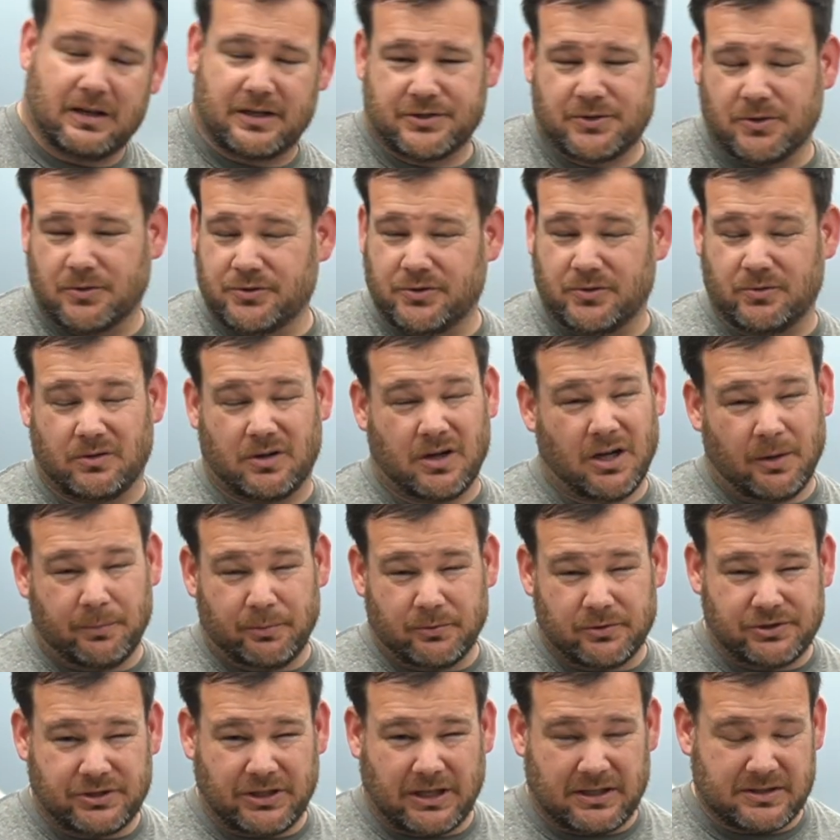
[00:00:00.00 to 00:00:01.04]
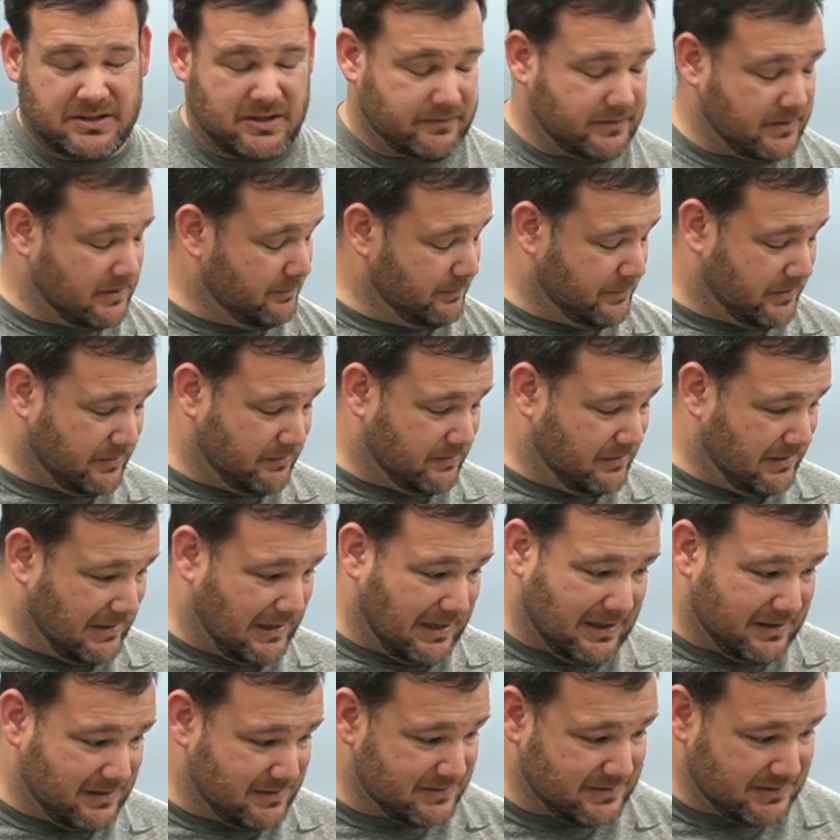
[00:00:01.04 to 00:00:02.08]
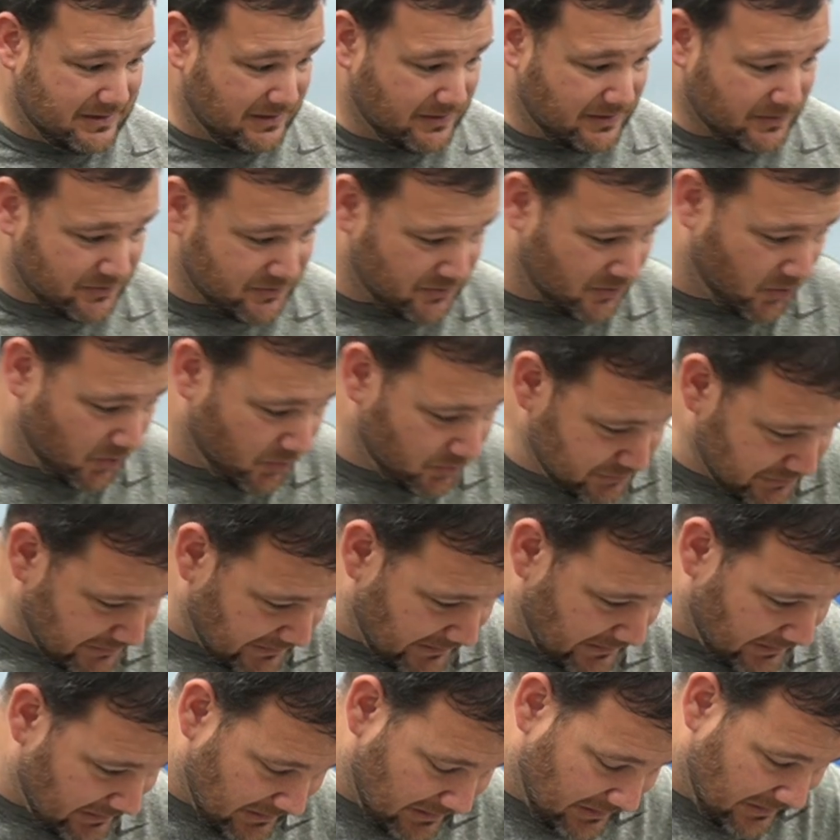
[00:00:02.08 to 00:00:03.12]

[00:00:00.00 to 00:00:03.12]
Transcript: I showed you a couple shots of it, but honestly, there's only